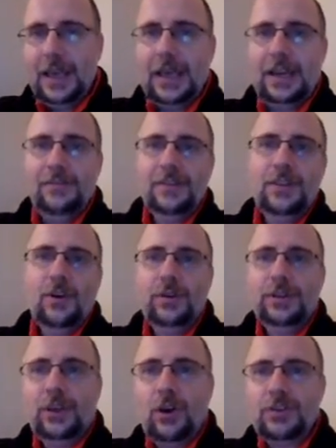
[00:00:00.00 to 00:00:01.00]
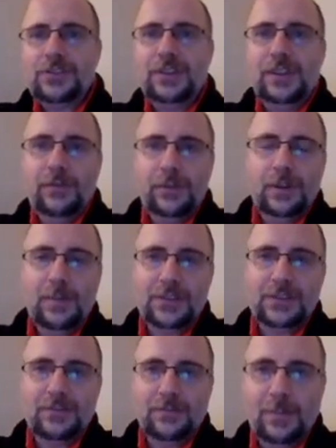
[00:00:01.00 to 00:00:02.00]
And even though it costs different
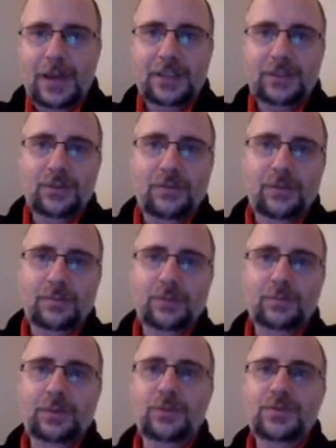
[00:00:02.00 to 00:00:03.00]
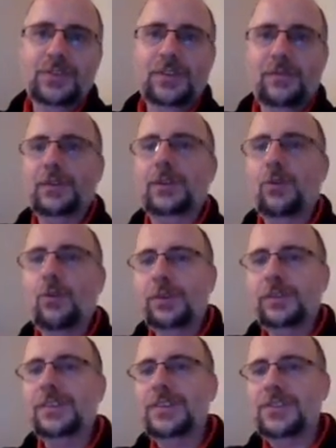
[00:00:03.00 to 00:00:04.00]
amounts of money to the firm to produce the different
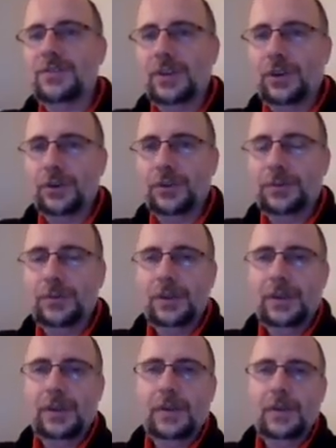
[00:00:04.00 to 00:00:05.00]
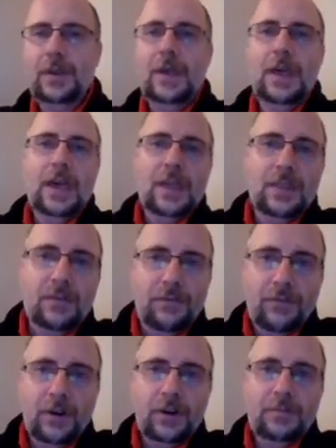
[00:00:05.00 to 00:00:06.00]
quantities of the good, the
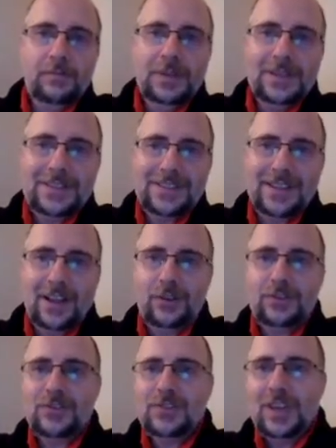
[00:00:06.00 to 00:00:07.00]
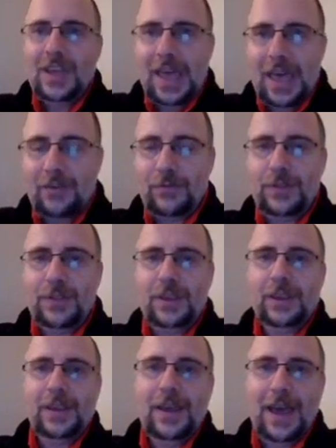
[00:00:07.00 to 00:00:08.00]
firm sells
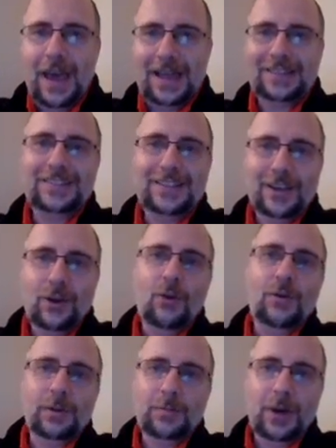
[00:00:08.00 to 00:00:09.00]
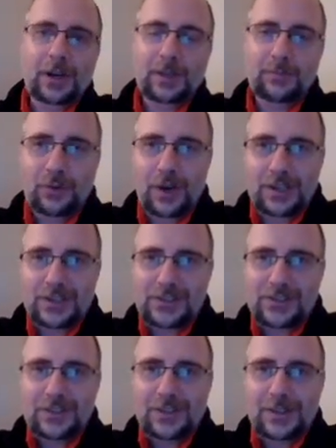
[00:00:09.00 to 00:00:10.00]
everything at the going market price.